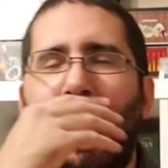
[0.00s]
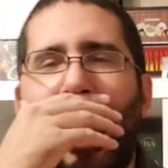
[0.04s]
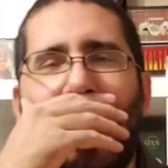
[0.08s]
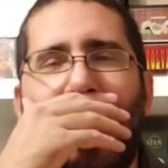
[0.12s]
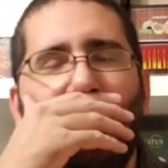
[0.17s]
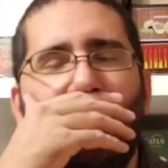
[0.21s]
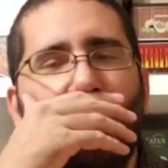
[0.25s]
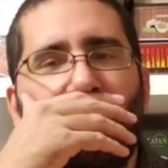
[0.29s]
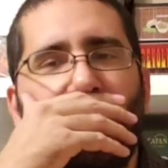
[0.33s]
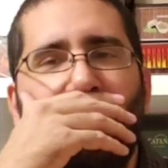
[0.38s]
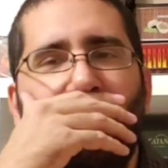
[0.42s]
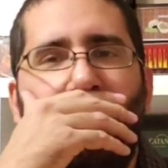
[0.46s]

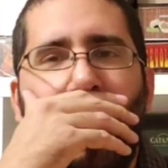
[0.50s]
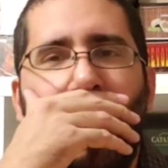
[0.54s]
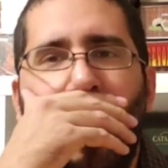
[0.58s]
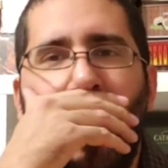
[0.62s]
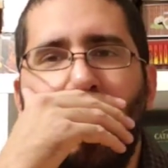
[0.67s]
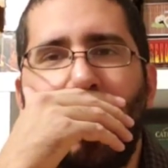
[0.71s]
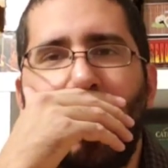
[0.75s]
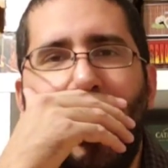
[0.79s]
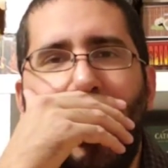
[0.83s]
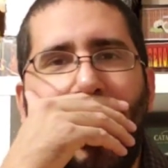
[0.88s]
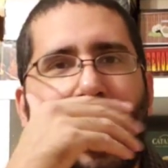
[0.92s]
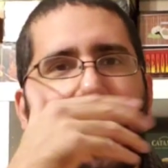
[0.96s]
I just
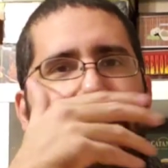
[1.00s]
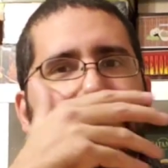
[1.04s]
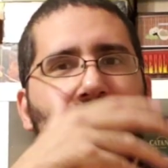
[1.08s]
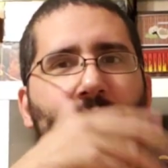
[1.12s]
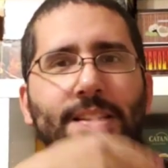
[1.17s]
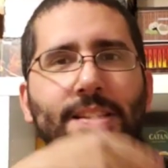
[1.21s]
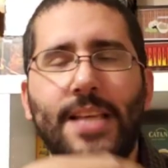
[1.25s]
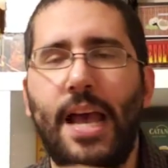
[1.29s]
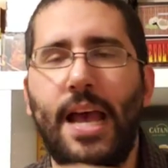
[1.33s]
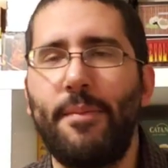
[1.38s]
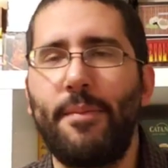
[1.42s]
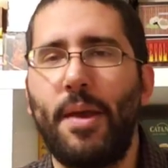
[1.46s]
find that
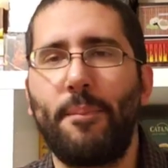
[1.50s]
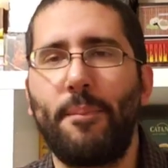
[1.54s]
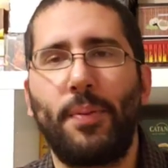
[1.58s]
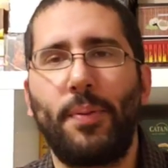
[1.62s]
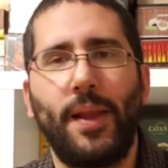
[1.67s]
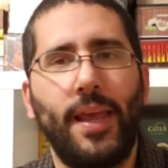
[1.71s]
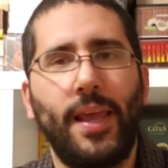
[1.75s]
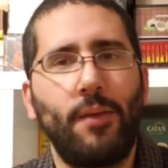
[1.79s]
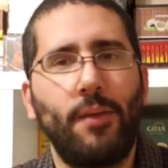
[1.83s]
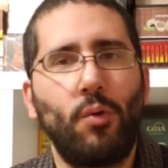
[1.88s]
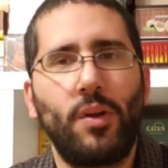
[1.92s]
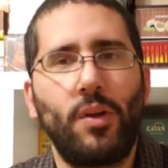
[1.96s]
every time I
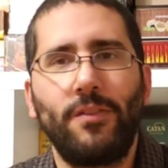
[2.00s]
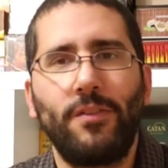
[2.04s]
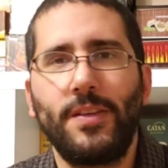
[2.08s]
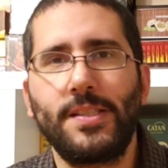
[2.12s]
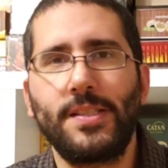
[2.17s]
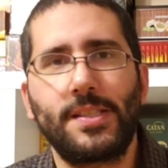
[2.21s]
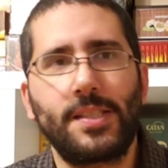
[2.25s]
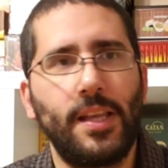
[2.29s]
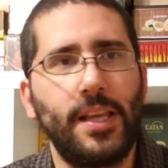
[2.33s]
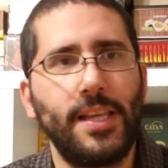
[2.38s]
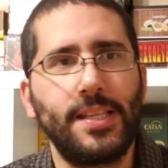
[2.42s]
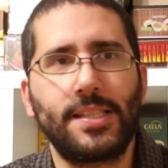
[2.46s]
play one of
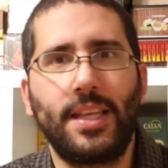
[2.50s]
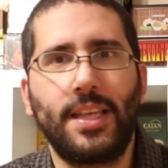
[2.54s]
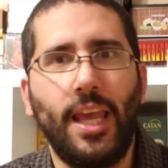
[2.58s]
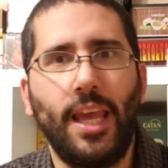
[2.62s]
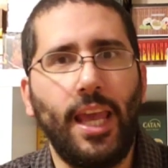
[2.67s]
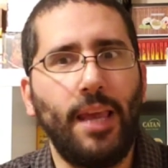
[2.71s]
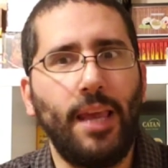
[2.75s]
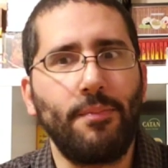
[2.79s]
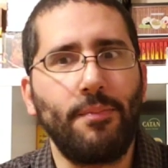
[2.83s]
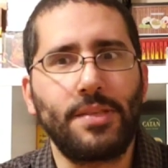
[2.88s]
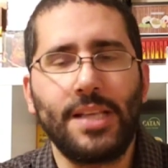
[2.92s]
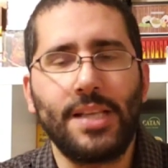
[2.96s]
his, his
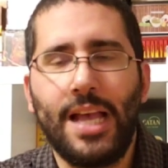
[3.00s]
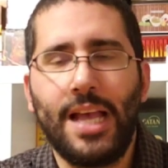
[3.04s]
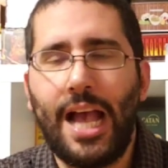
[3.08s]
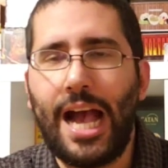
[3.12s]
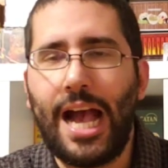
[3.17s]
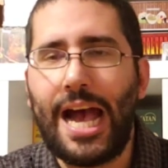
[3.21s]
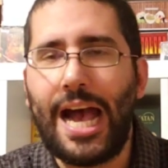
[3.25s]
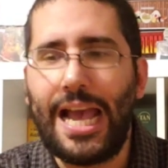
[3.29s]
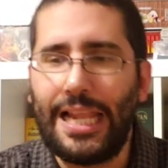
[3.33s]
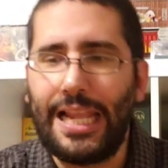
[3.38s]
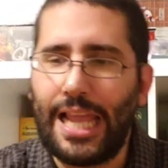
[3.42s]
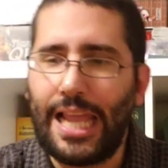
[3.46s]
games,
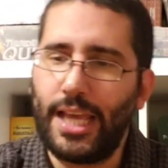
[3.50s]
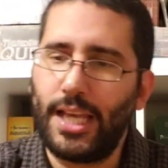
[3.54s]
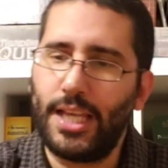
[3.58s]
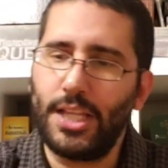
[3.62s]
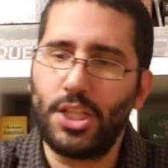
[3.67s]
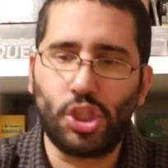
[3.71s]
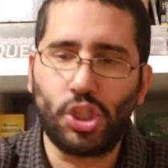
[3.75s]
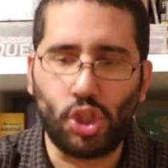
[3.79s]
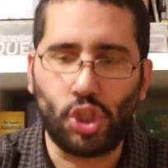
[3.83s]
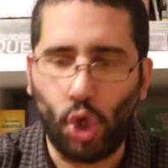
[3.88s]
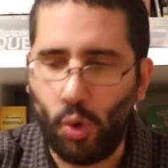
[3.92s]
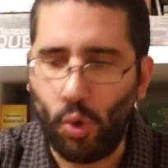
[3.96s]
I like
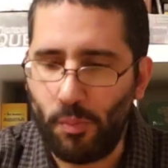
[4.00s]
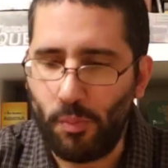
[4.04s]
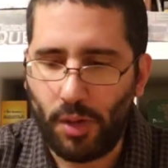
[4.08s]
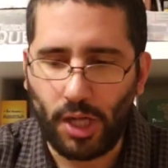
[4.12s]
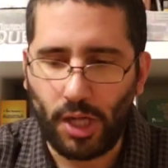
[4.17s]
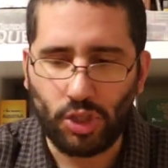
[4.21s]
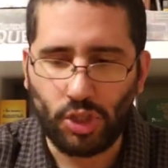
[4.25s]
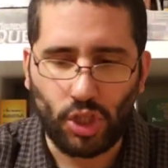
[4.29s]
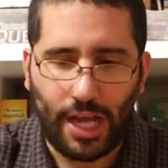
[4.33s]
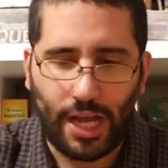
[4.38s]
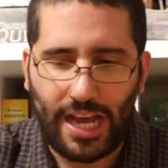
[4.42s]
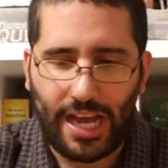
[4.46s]
it so much.